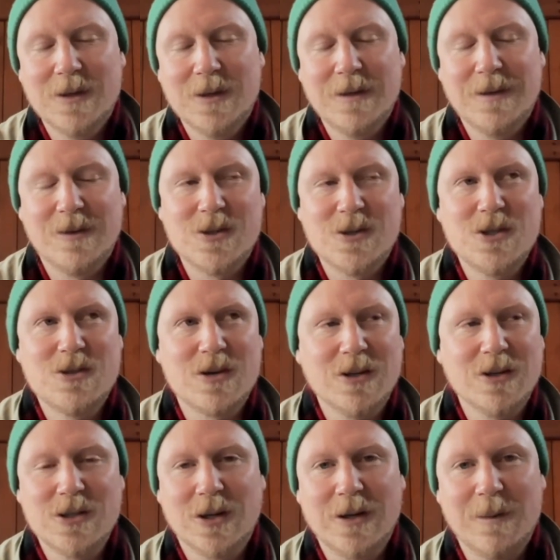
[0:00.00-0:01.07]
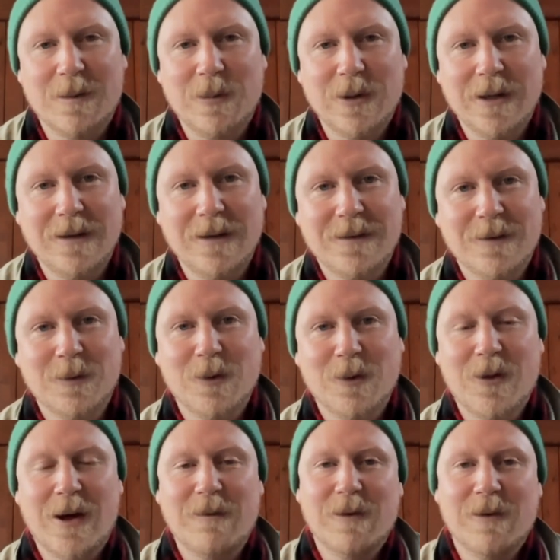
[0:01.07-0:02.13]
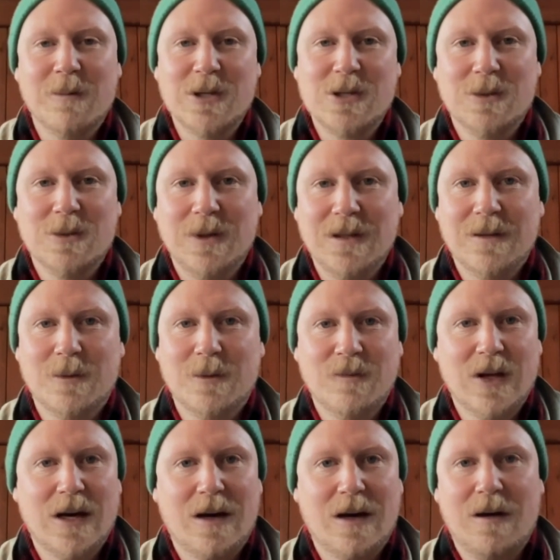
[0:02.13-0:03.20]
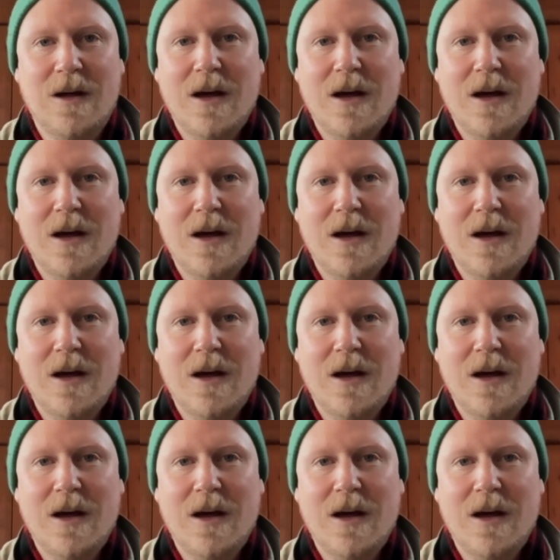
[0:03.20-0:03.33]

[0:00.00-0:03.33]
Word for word: construction companies and all of that rubbish that we deal with now.